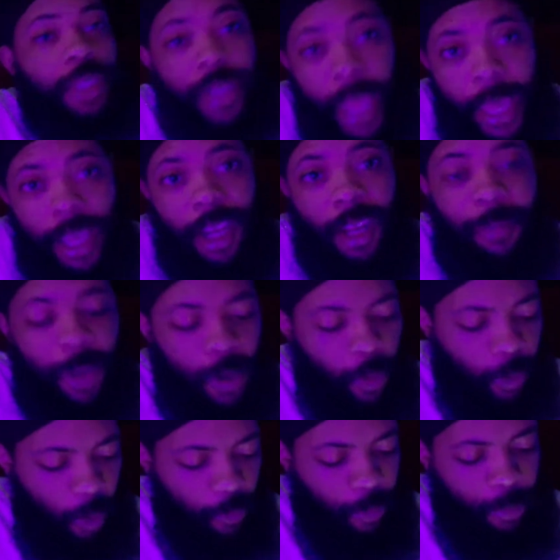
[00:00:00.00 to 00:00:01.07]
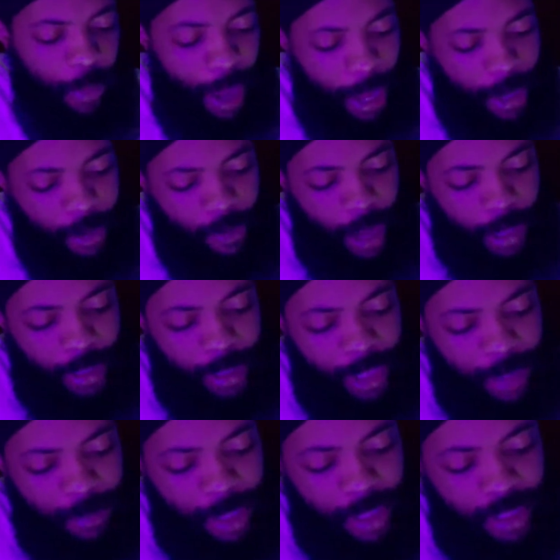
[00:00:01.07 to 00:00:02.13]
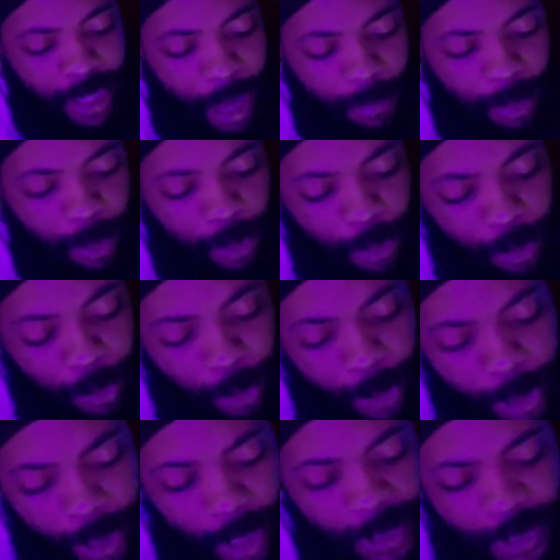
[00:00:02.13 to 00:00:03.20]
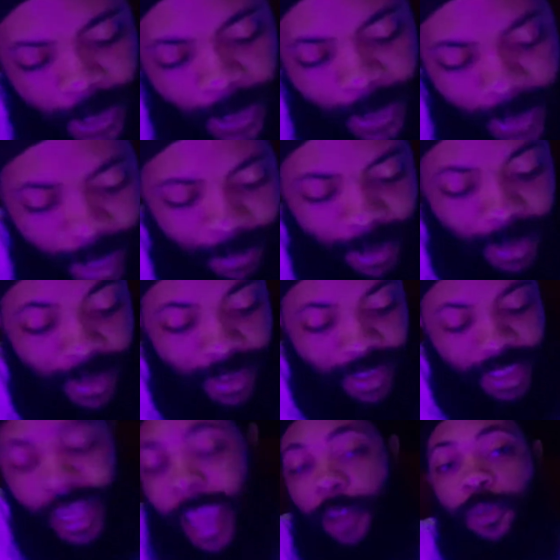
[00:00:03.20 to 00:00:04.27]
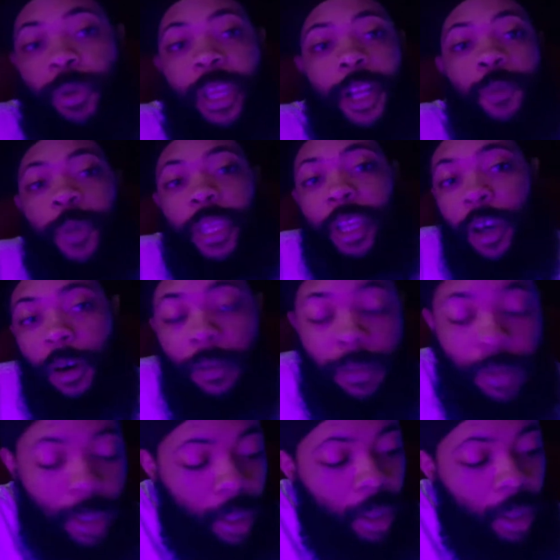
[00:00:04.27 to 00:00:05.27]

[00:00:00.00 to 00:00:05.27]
Today, you're going to be going over My Hero Academia, chapter 311, titled Here We Go.